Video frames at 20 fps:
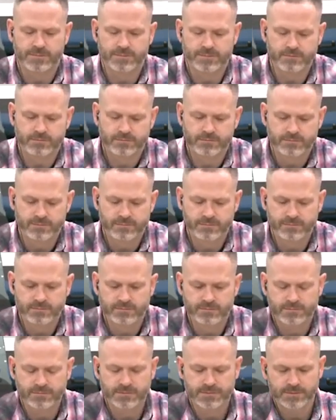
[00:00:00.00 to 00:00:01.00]

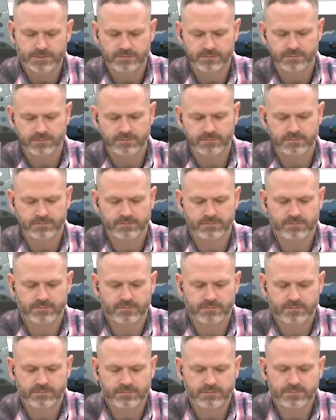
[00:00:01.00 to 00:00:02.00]

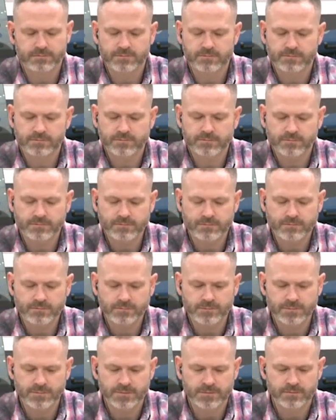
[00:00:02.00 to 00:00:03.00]

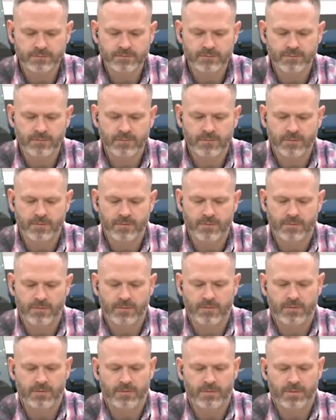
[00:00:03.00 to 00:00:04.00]

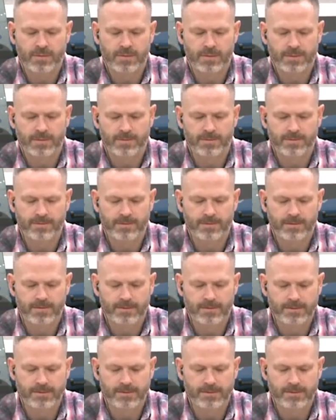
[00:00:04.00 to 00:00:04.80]
(silent)